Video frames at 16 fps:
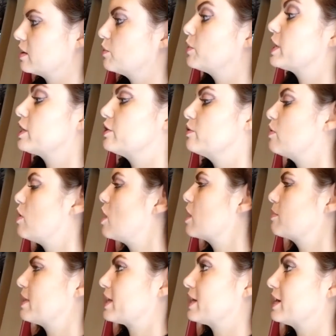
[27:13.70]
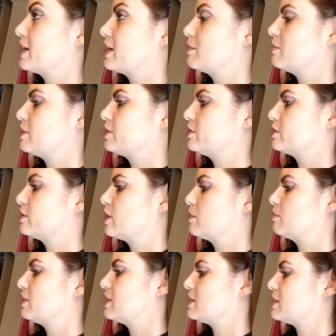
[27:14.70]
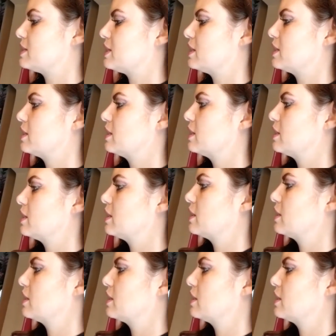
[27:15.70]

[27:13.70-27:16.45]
We could do arm, I could get him on your arm. Let's see.